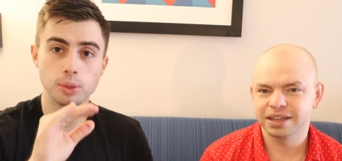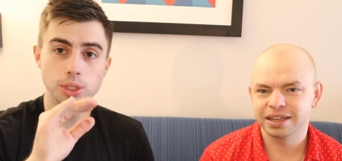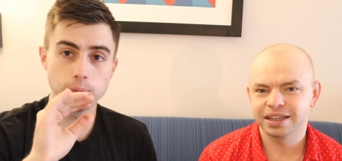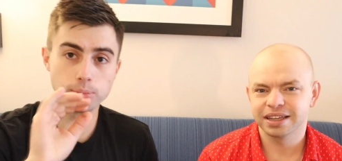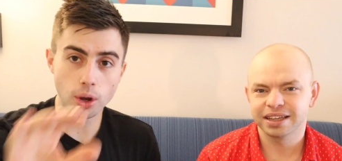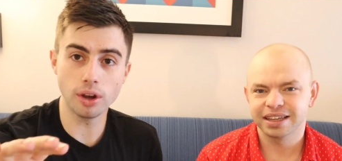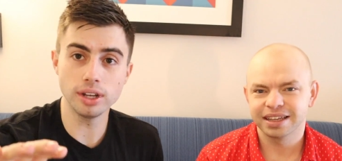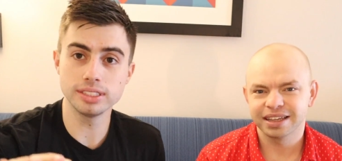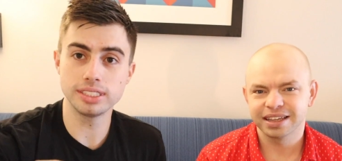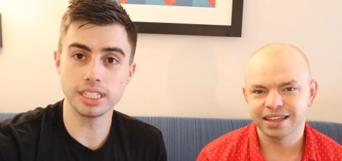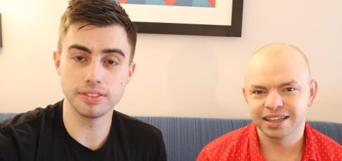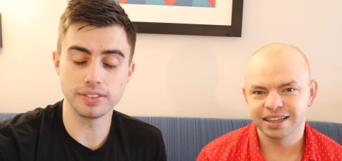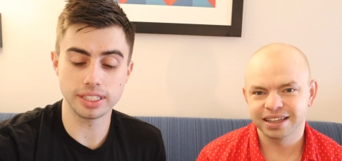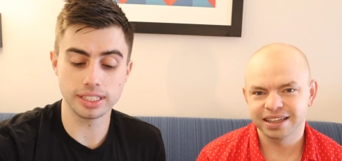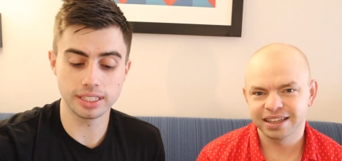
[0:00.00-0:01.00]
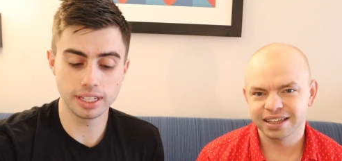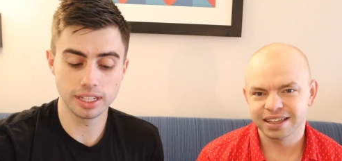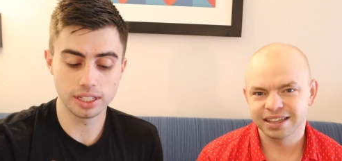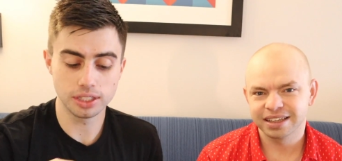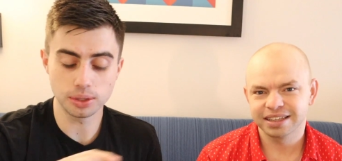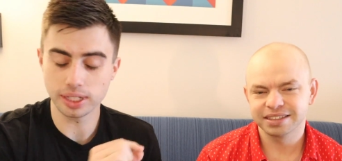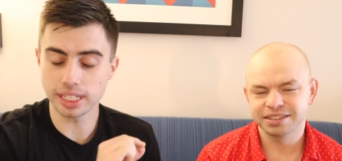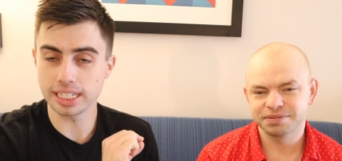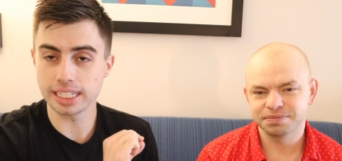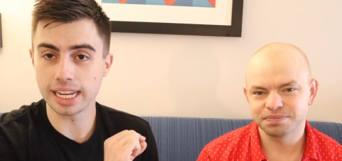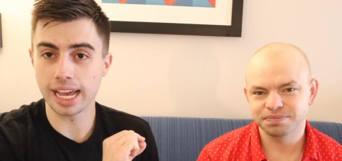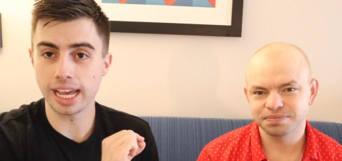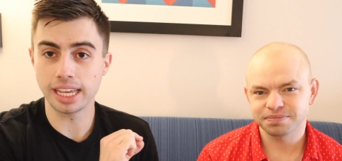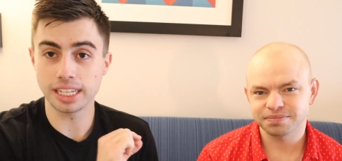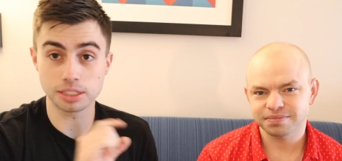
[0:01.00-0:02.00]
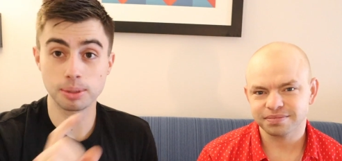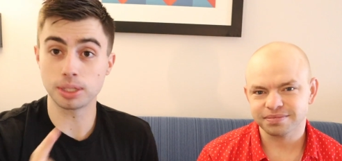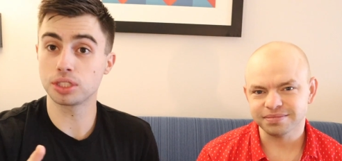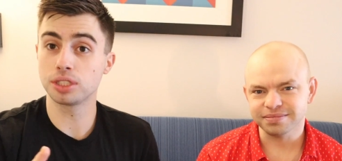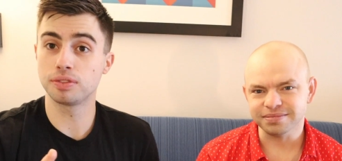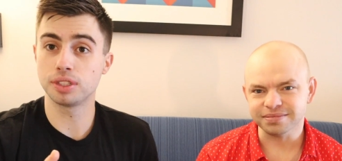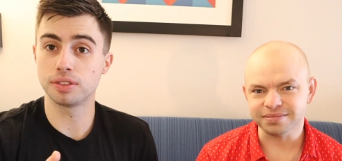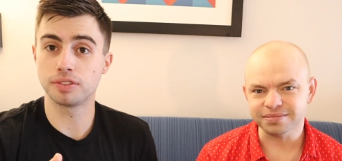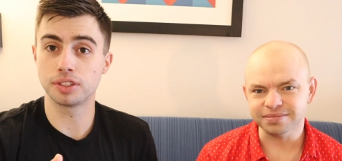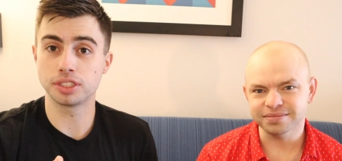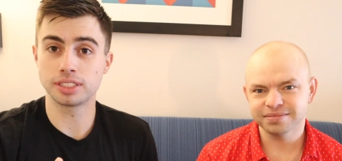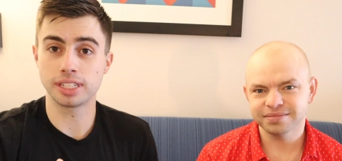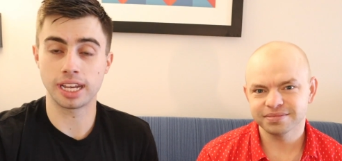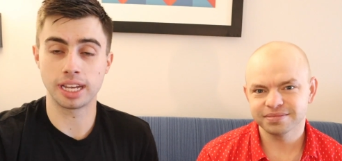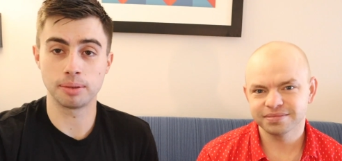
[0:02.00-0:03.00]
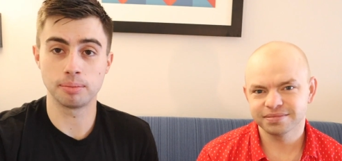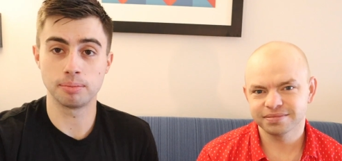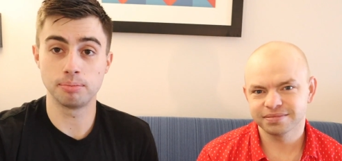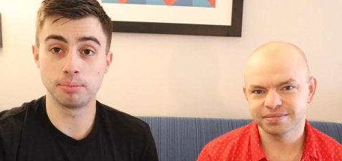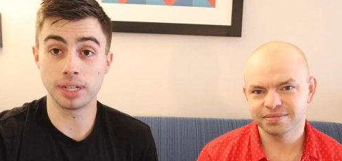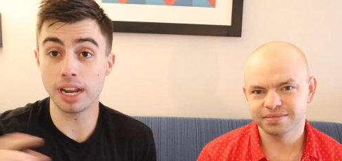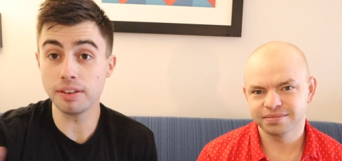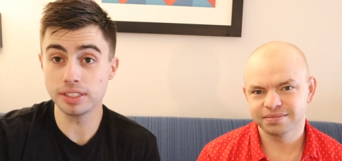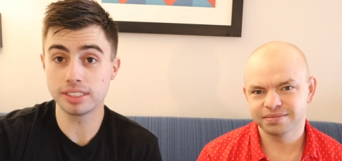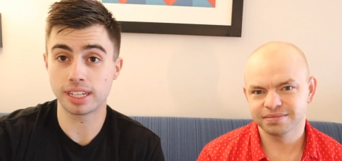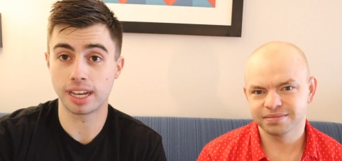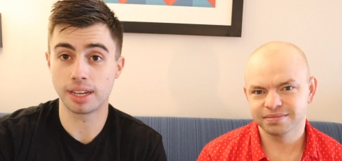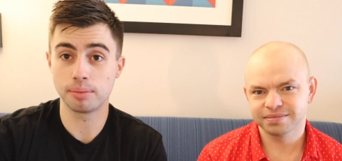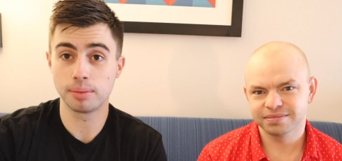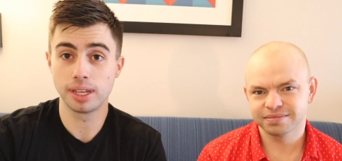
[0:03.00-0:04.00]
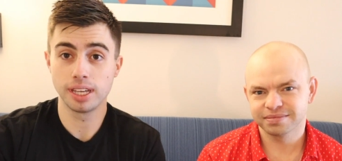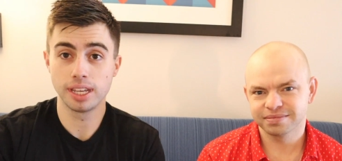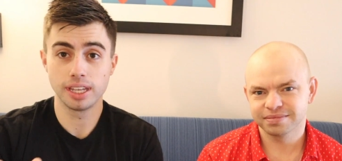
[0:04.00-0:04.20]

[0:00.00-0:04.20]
Speaker 1: When you bowl on TV, you cannot, especially for your first time, but every time,